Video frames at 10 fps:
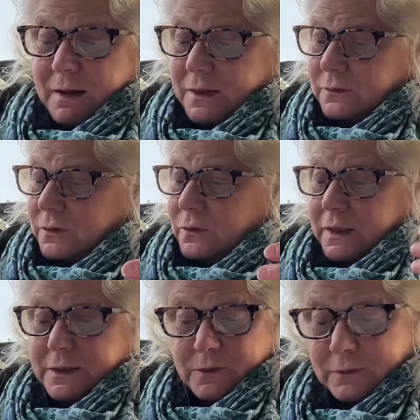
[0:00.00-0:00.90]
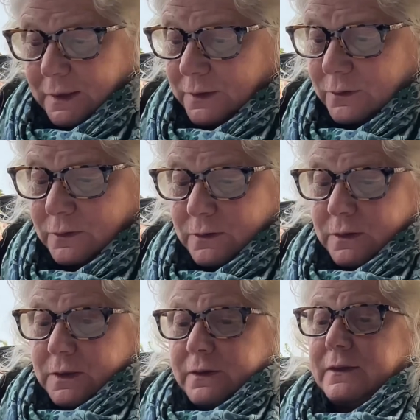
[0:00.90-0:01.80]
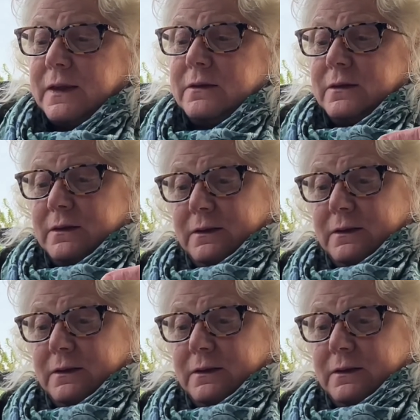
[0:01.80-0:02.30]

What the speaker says: I don't know, a year later, then